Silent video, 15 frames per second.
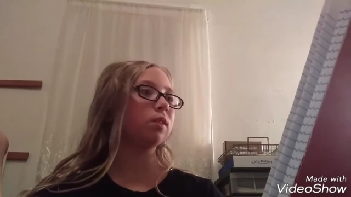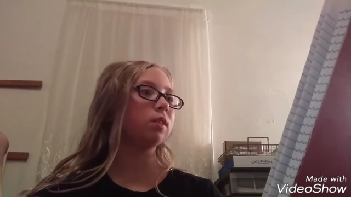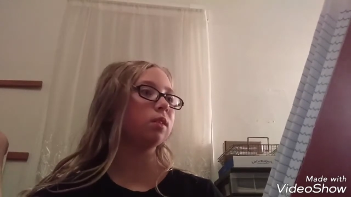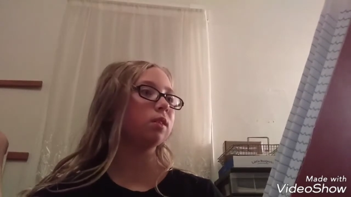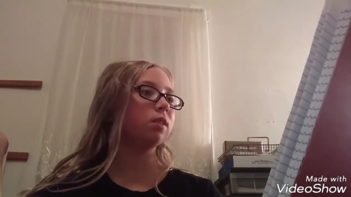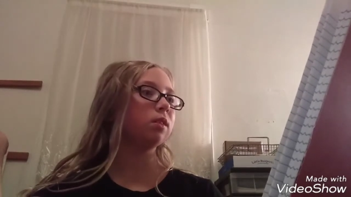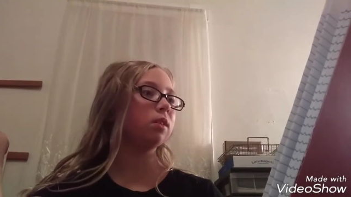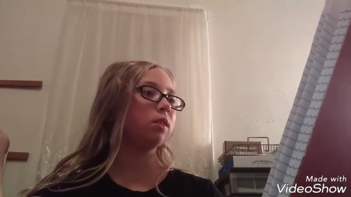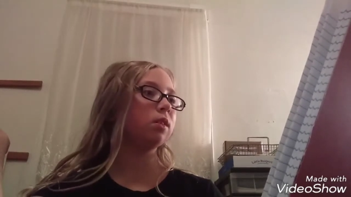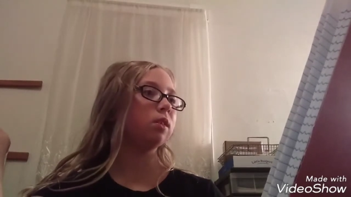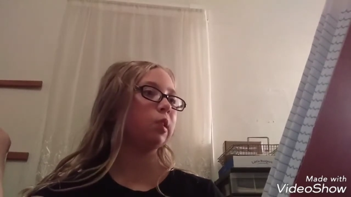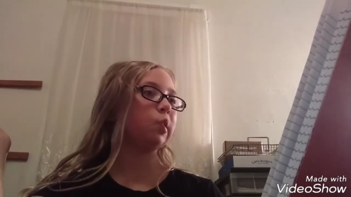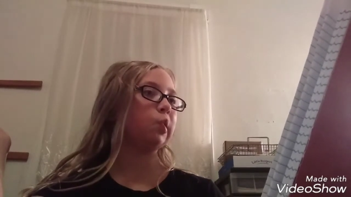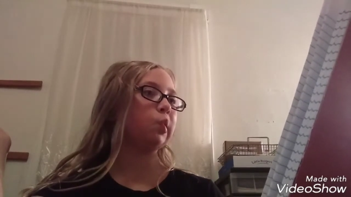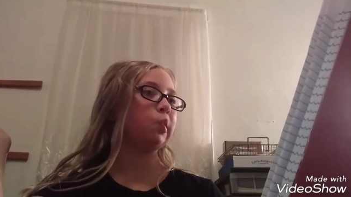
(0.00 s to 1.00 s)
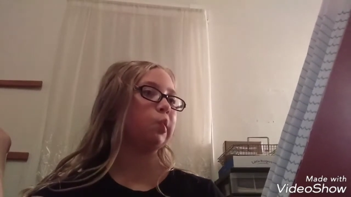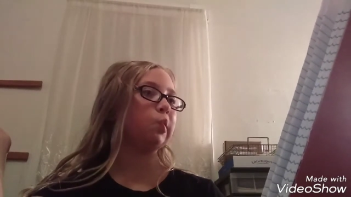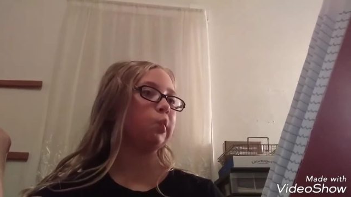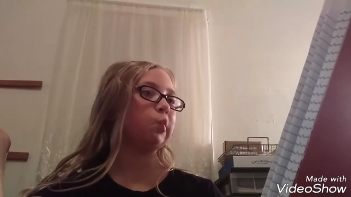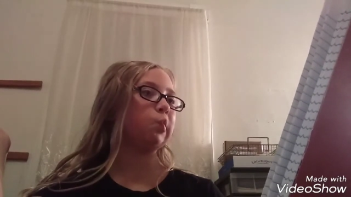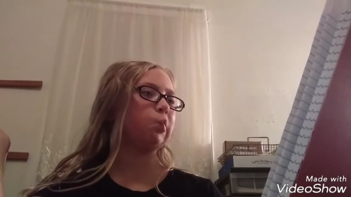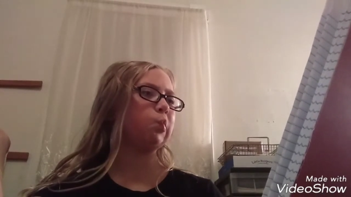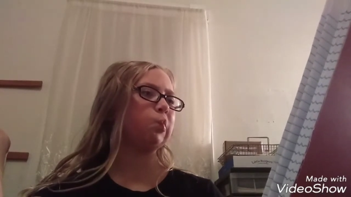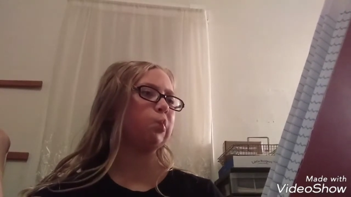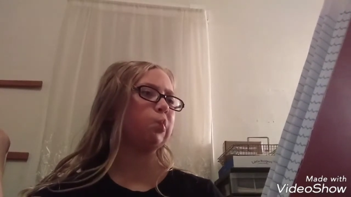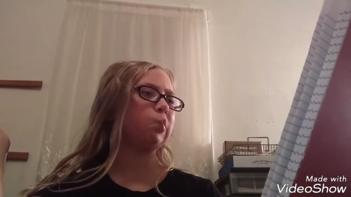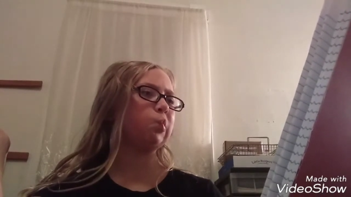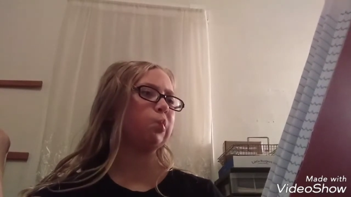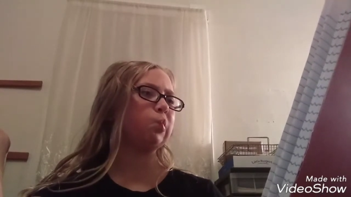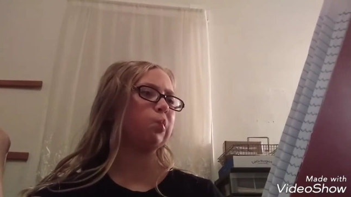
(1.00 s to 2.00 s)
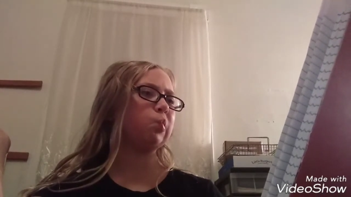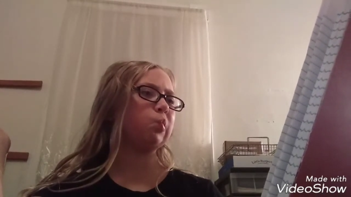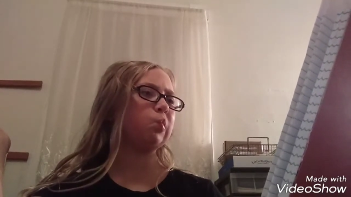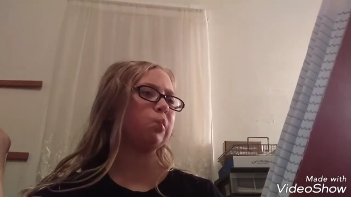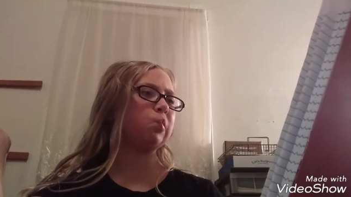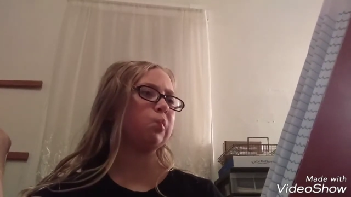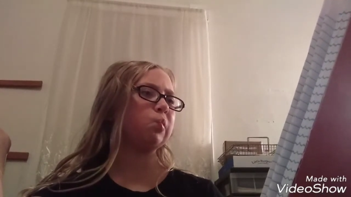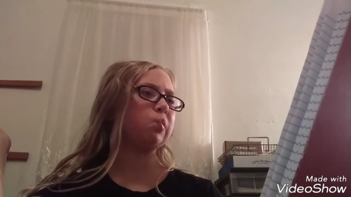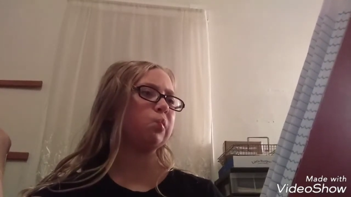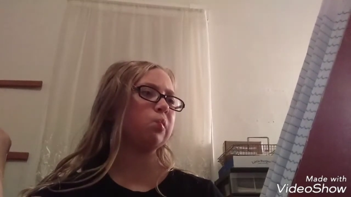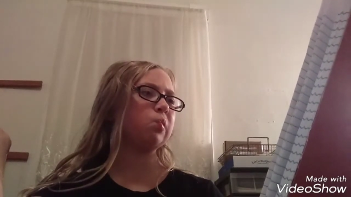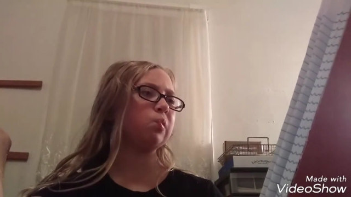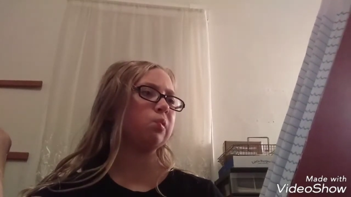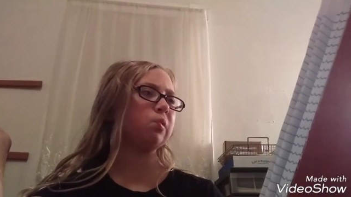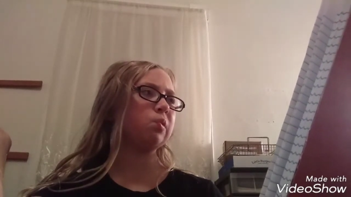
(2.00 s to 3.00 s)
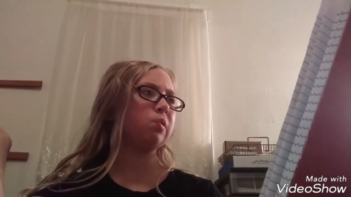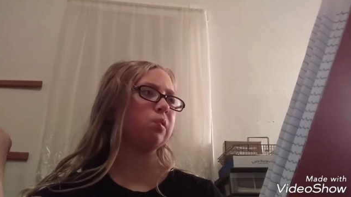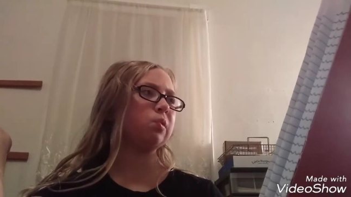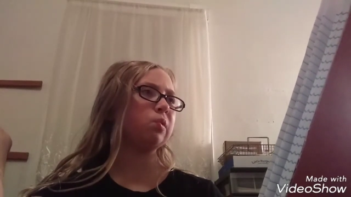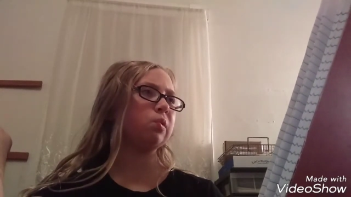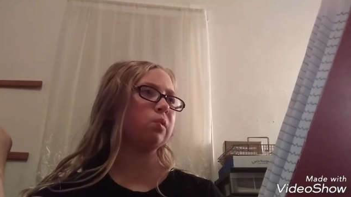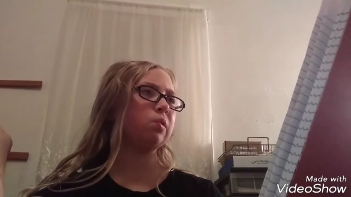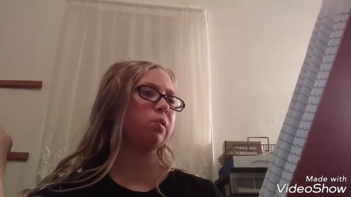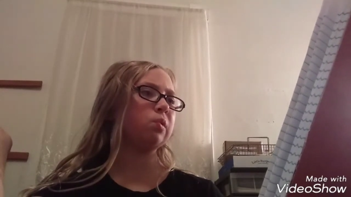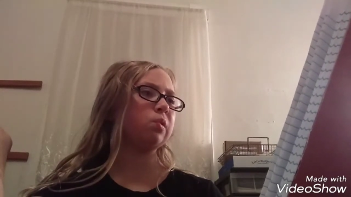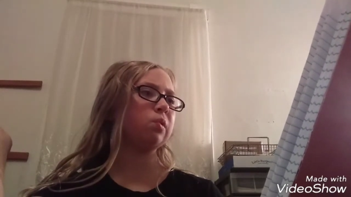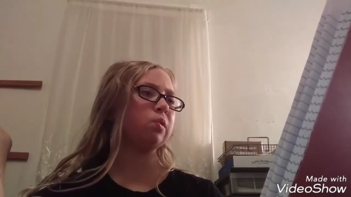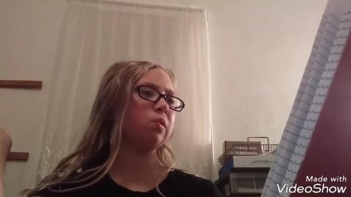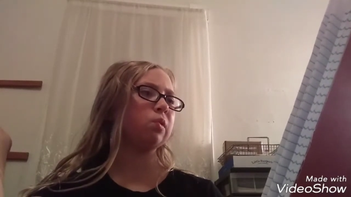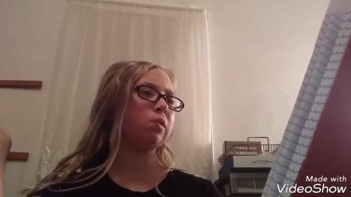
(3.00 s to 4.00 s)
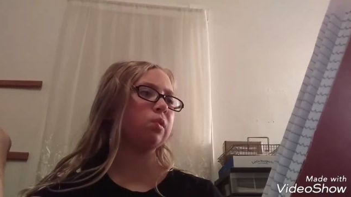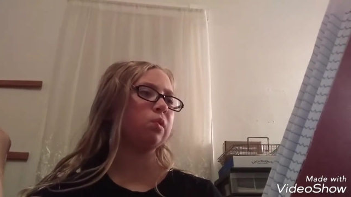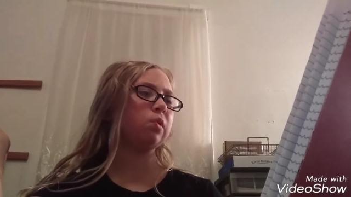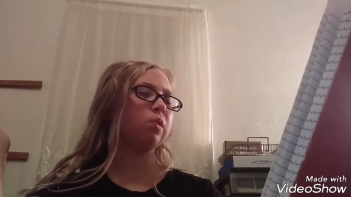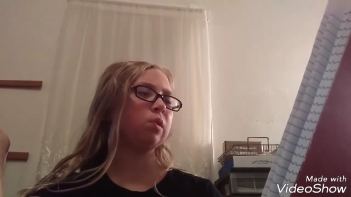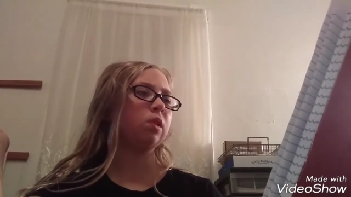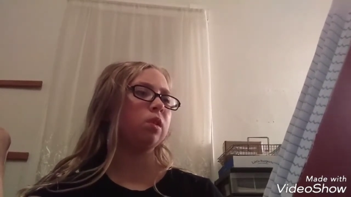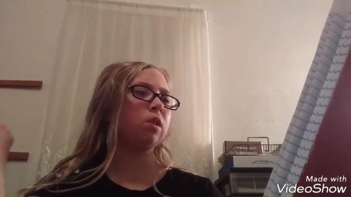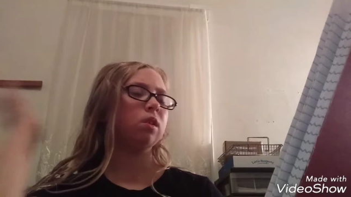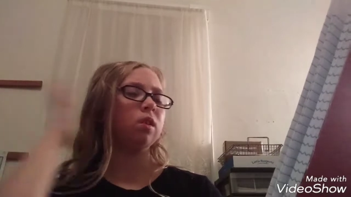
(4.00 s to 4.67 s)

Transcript: No one is speaking in this clip.